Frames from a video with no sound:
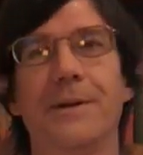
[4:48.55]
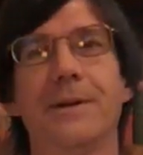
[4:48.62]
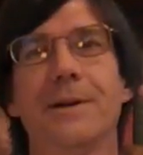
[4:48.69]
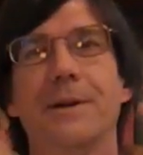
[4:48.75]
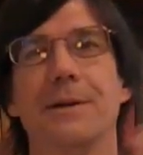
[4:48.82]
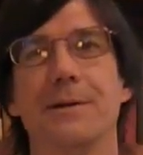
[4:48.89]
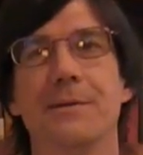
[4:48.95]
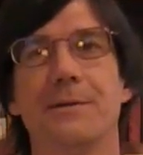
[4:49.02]

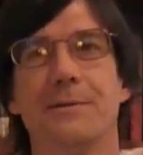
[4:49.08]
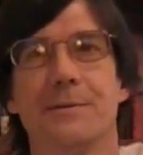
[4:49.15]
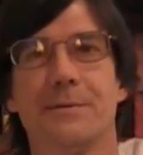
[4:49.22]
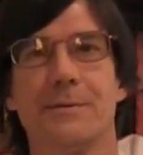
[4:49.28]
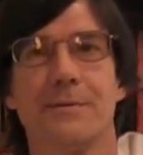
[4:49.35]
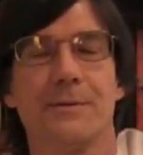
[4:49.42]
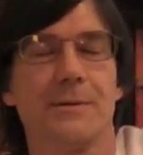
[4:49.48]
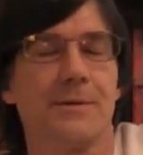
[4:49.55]
guy that
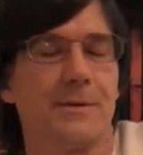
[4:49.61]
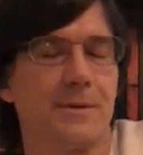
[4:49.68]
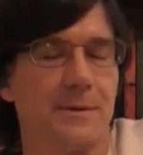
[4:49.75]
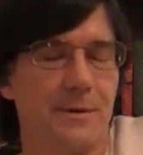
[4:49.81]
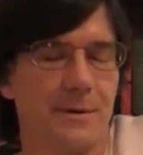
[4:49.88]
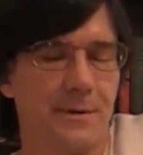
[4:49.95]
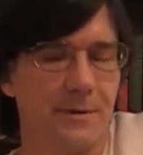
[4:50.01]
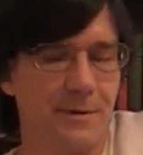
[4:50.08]

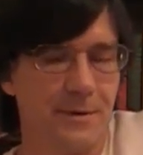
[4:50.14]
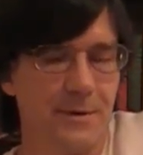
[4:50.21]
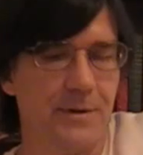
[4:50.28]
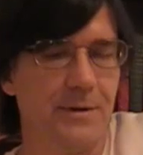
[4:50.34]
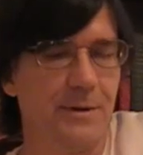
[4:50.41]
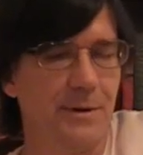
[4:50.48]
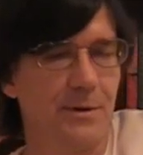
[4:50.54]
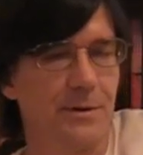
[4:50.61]

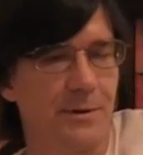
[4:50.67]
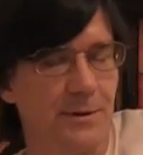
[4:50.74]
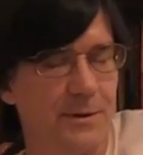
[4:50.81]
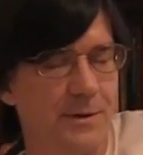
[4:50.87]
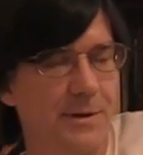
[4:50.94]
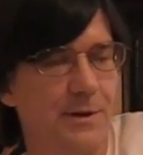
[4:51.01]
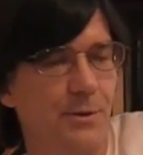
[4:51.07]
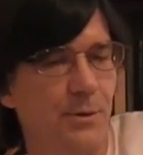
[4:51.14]
you
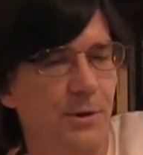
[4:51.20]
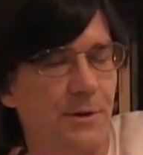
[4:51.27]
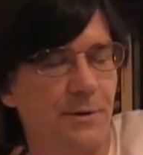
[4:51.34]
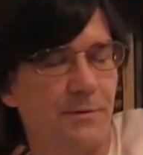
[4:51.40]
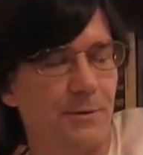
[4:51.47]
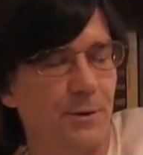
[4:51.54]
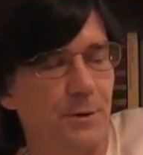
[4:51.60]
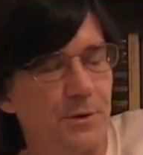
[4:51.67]
deal with
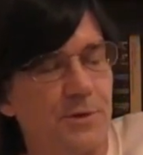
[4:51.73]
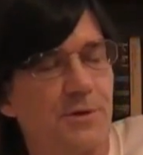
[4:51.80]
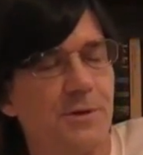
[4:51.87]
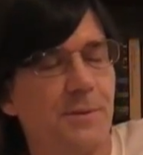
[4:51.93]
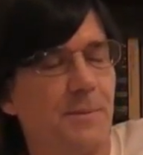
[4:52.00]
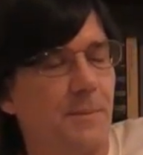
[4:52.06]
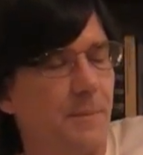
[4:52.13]
at first,